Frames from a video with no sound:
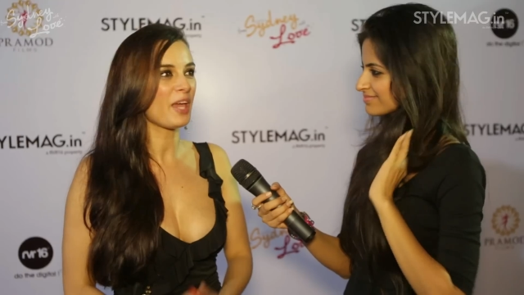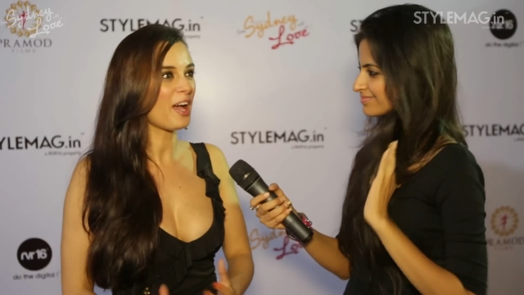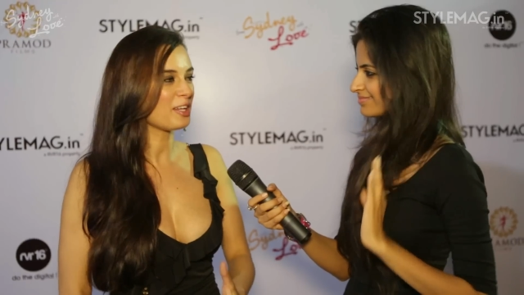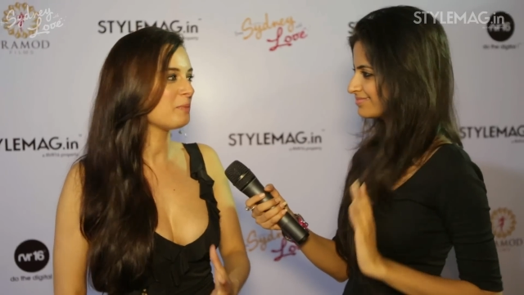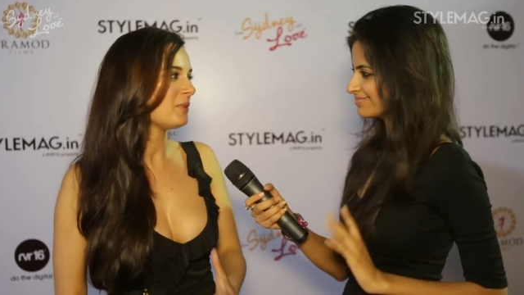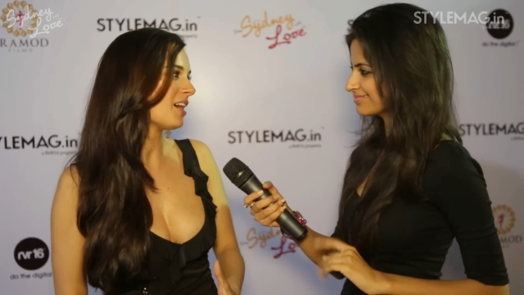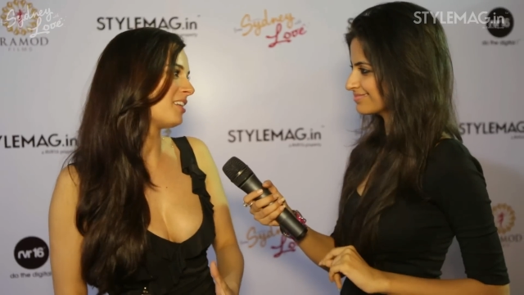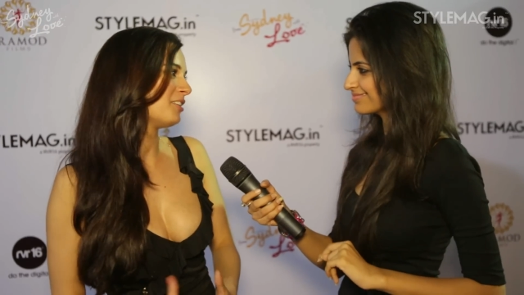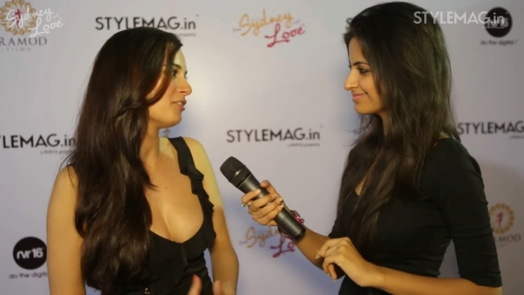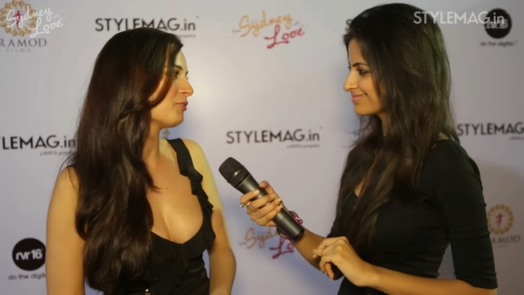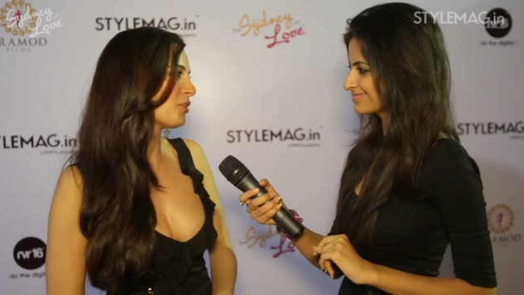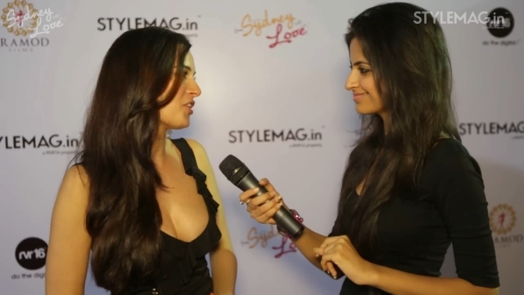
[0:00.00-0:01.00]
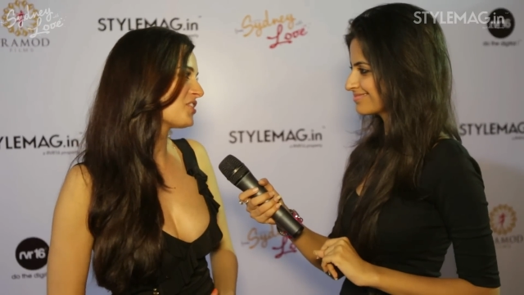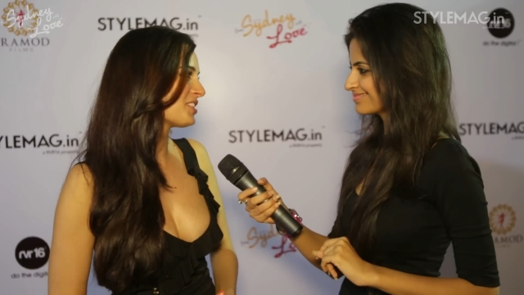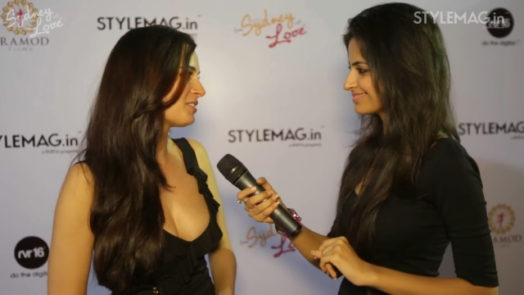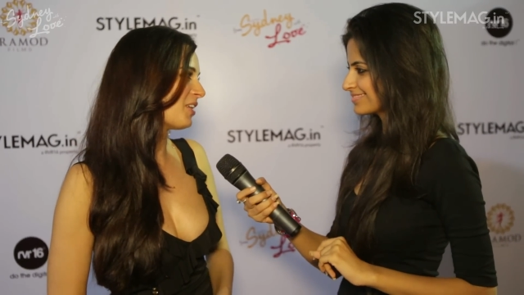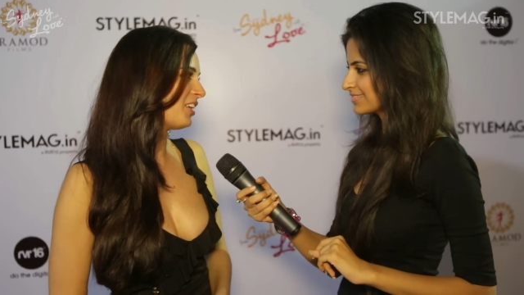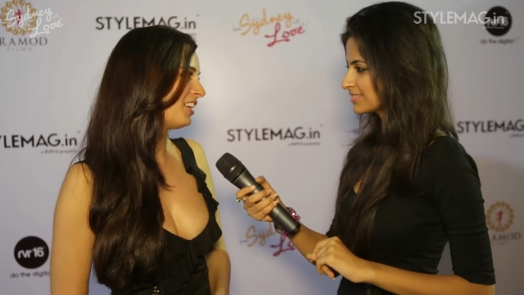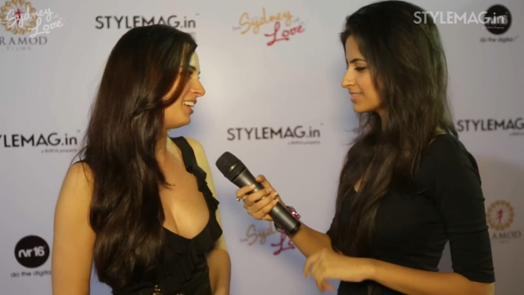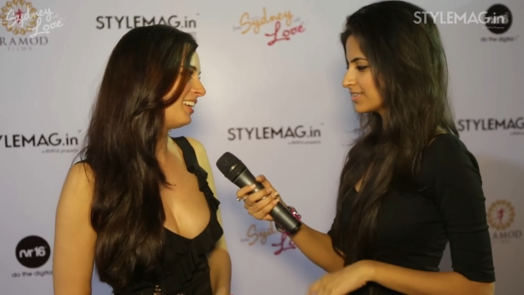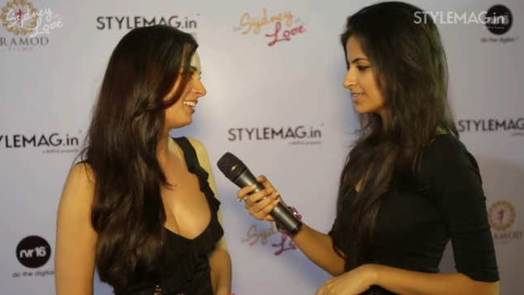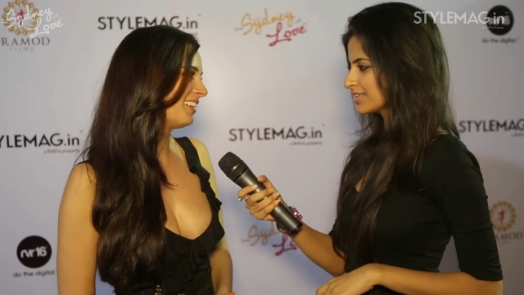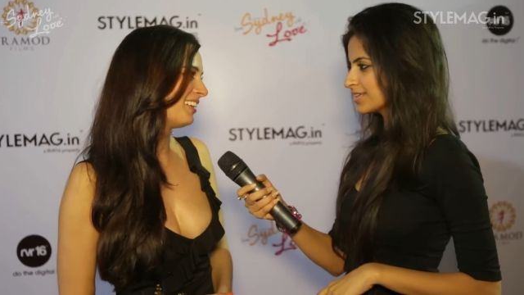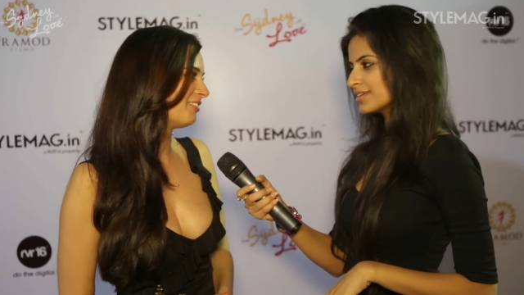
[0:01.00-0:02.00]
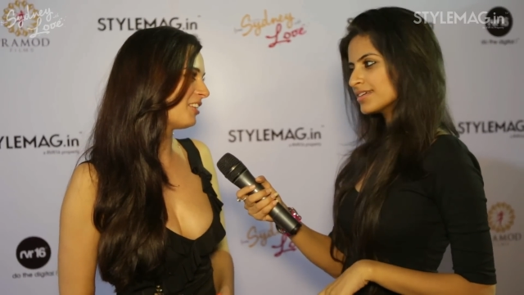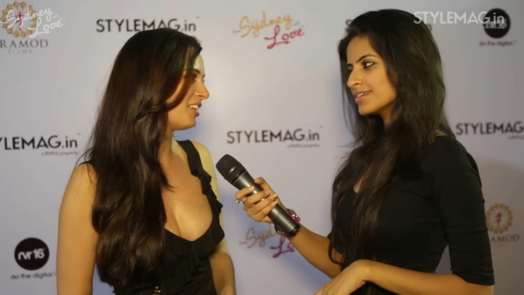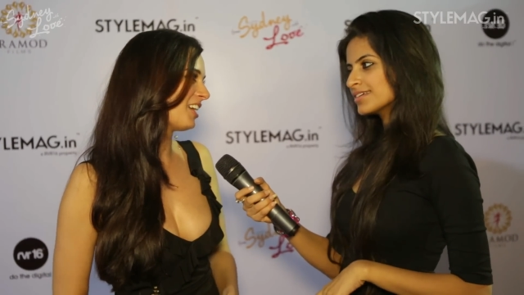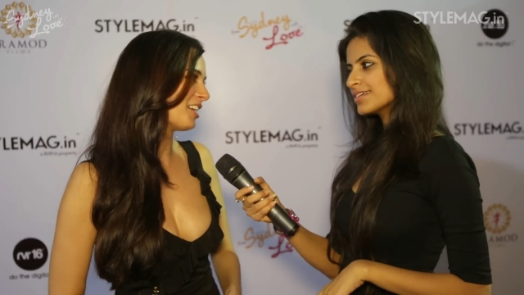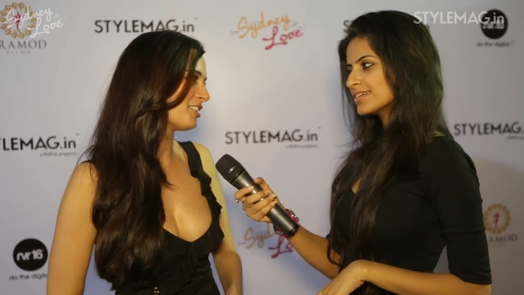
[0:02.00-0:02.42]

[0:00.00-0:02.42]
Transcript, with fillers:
Speaker 1: Pyari Pyari, of course, is very